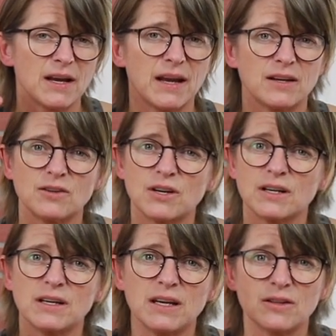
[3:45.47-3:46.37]
And you
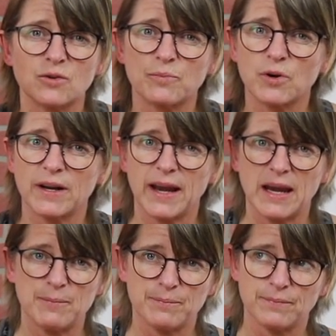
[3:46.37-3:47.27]
can either put
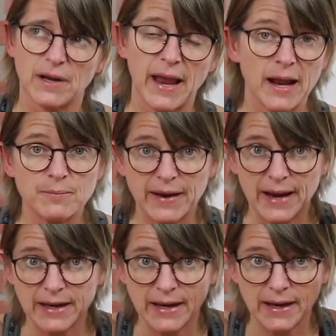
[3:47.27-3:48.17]
a
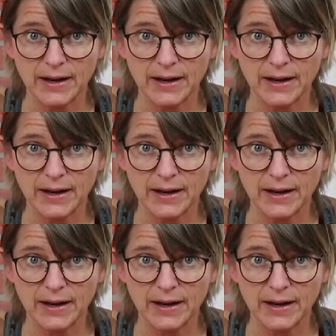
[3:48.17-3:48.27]
headband